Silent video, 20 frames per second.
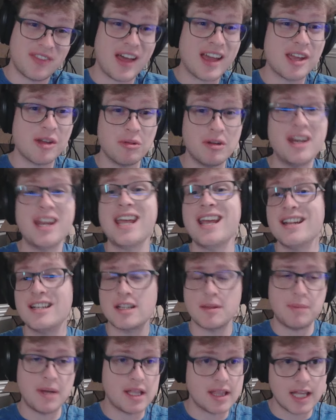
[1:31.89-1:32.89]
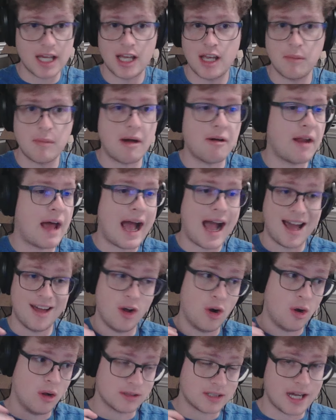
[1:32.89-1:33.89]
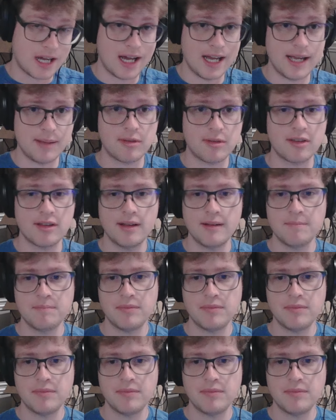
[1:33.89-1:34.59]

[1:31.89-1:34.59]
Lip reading: that you need to be thinking about at all times.